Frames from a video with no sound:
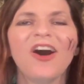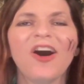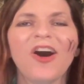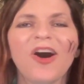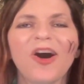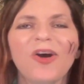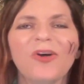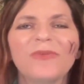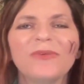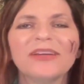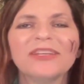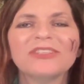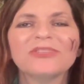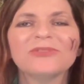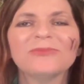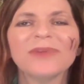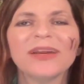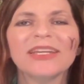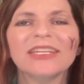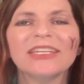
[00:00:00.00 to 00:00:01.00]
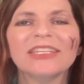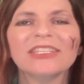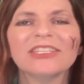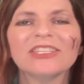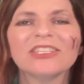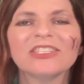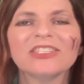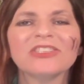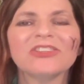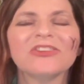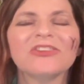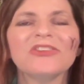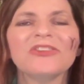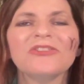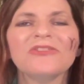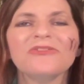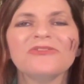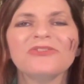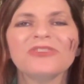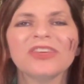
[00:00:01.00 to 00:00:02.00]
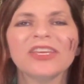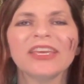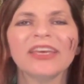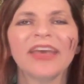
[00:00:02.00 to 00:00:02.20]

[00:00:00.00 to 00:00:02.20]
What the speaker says: Always ready to serve